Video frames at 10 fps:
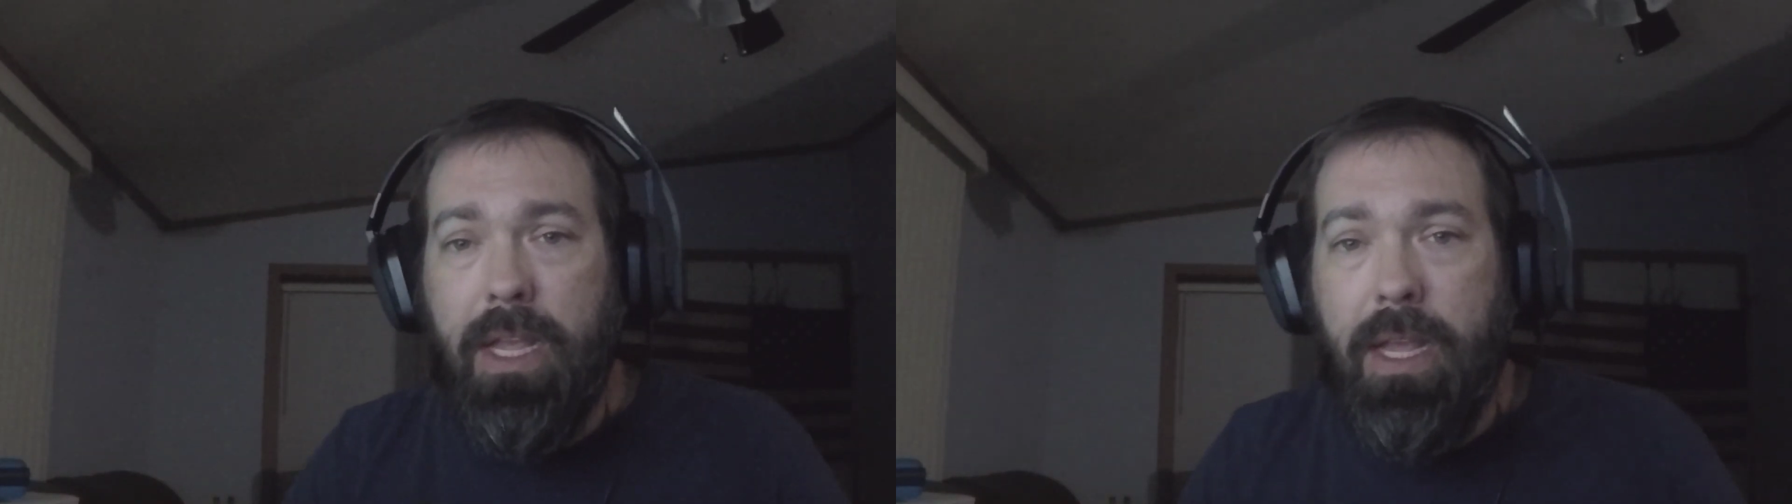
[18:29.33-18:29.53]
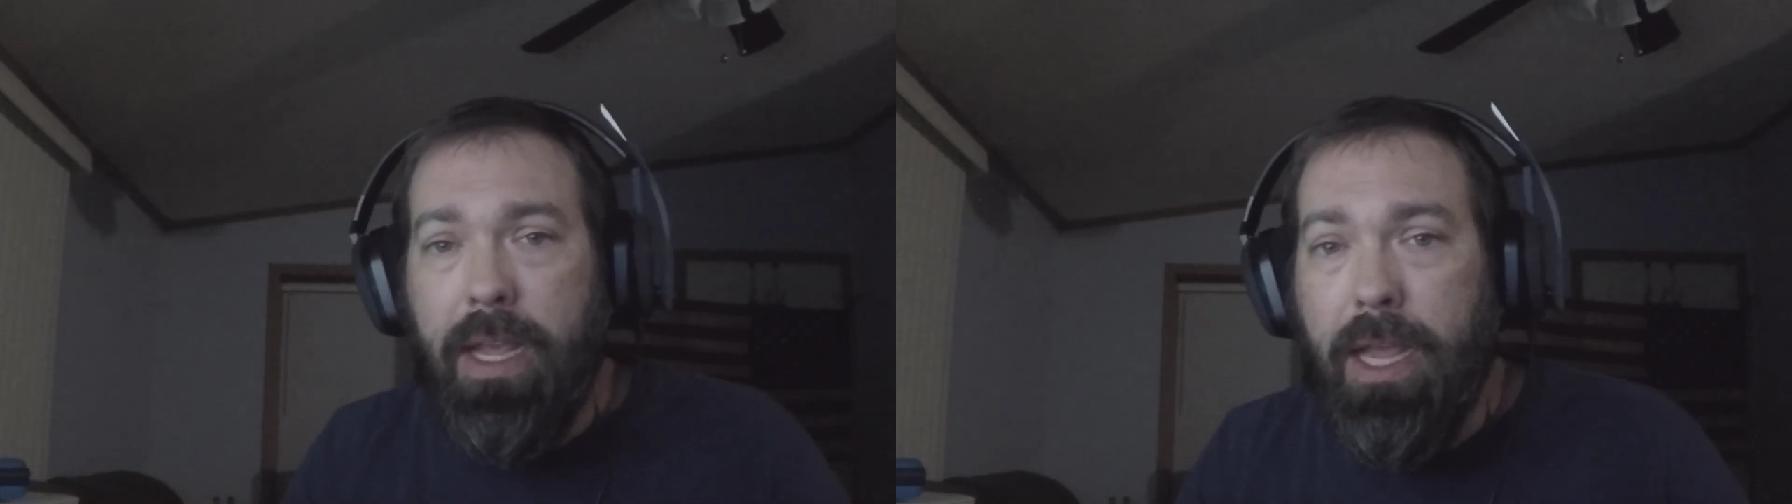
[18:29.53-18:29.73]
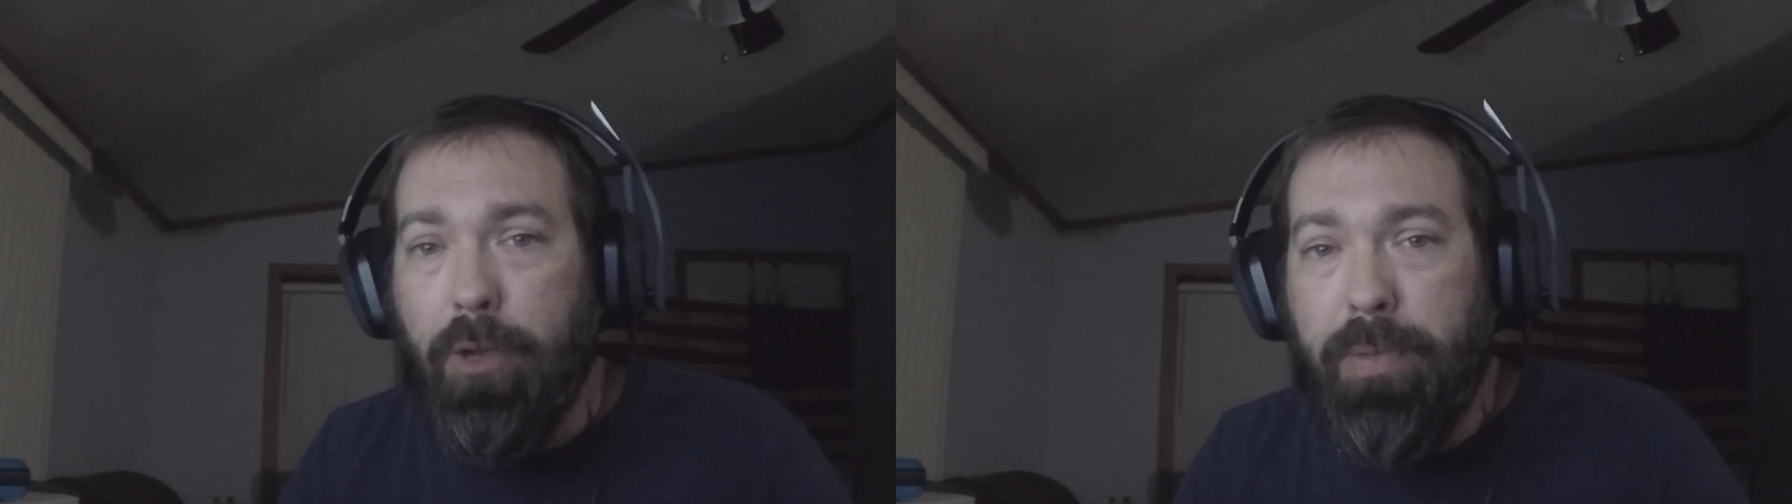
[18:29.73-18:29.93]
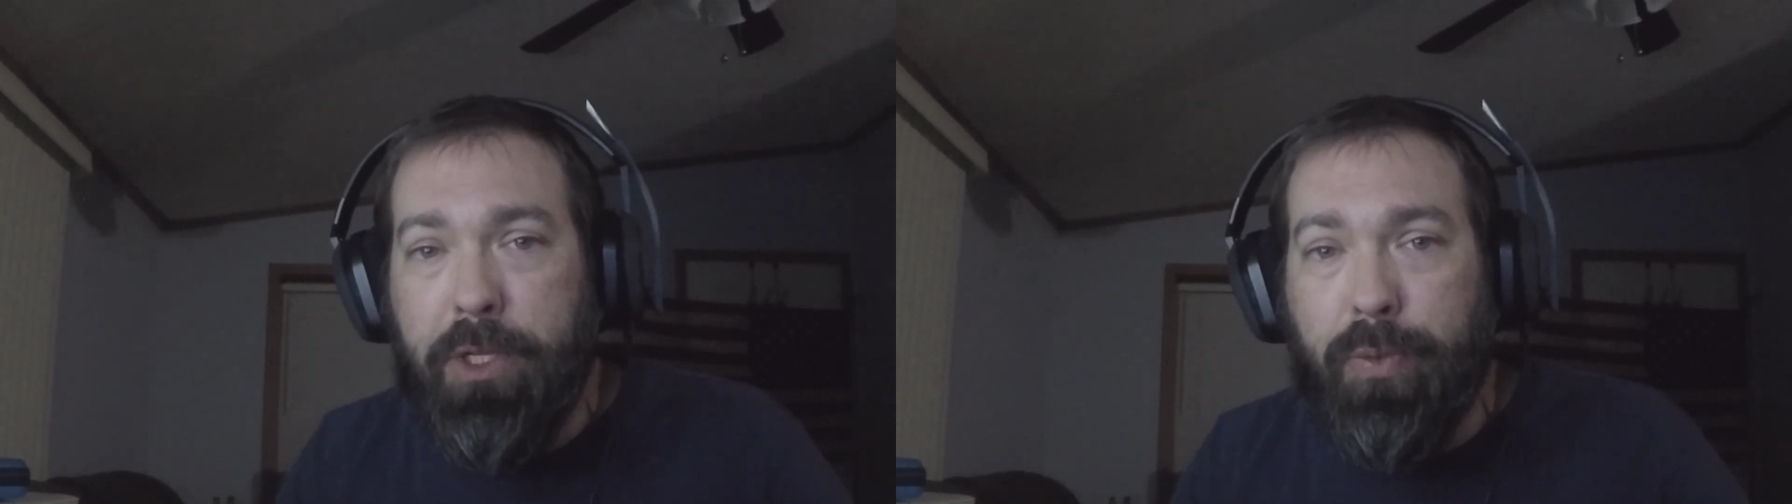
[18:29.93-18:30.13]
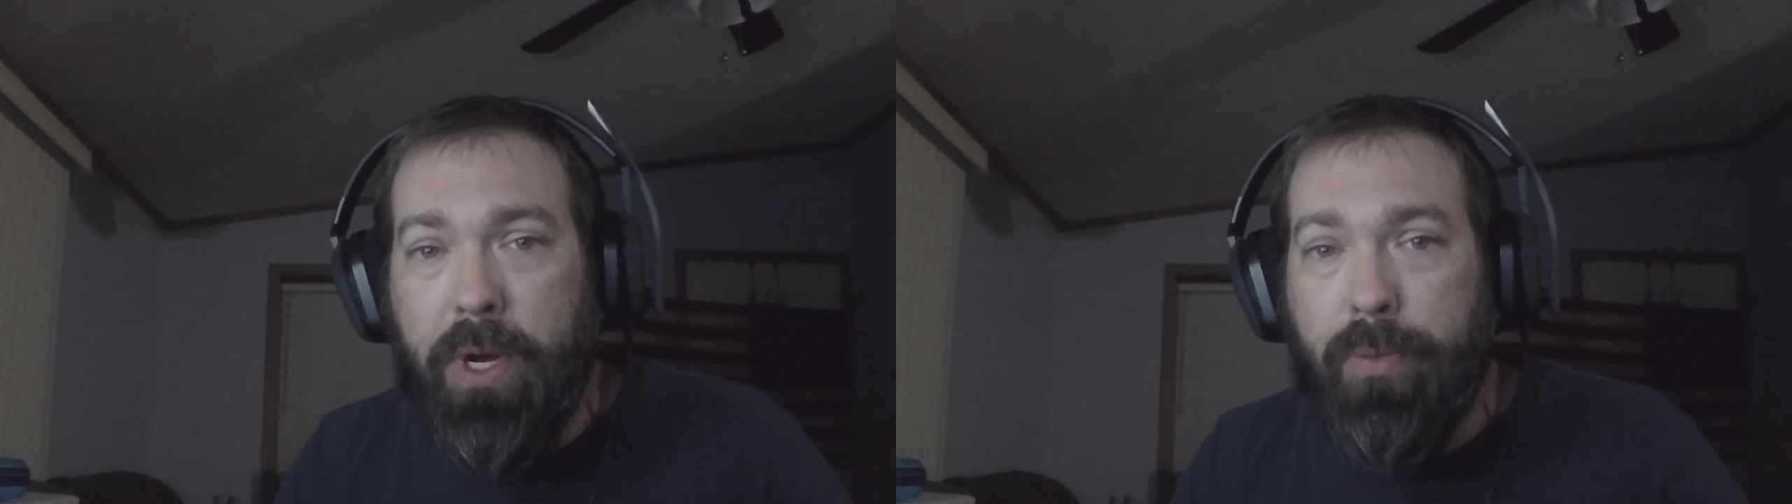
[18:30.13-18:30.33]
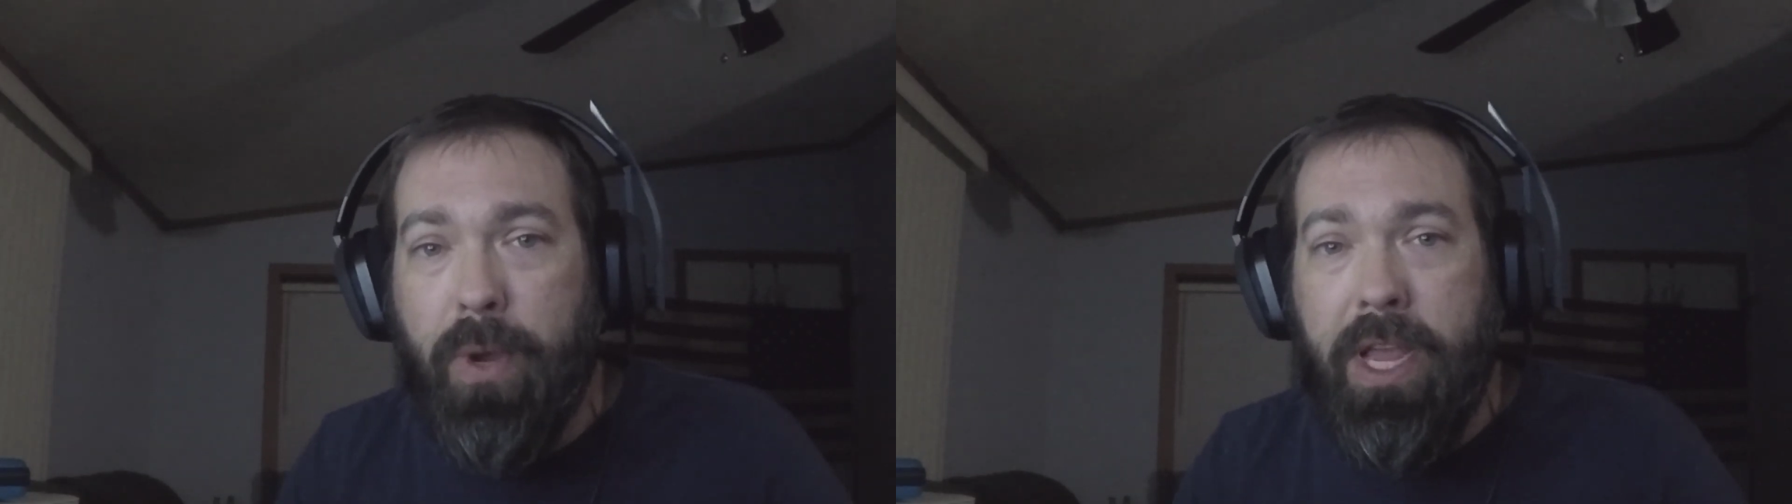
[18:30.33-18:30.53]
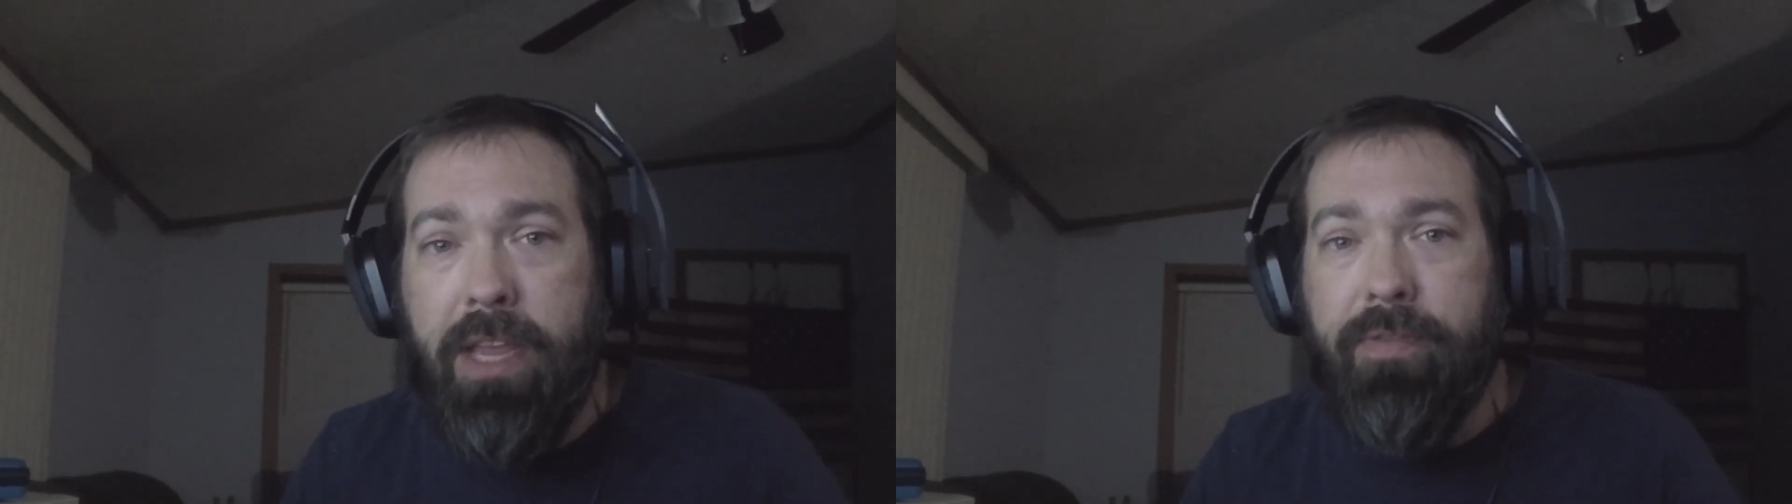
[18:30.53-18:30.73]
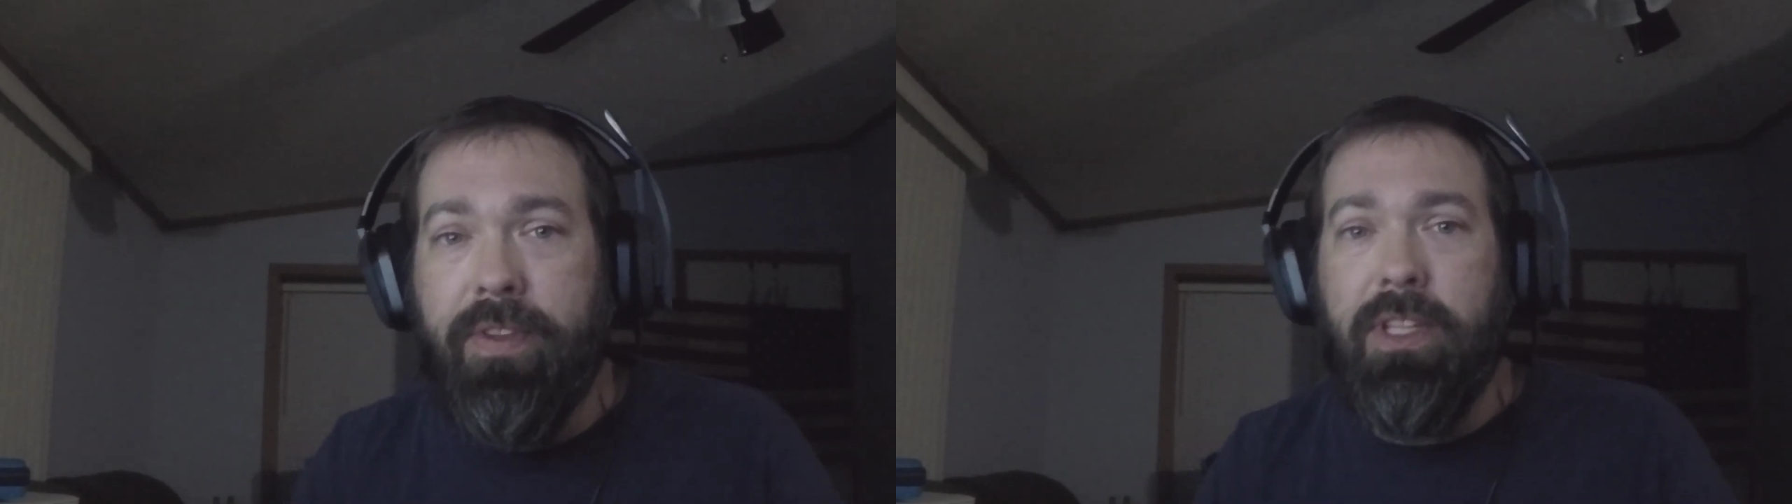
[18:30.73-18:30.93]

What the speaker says: Help this red wave.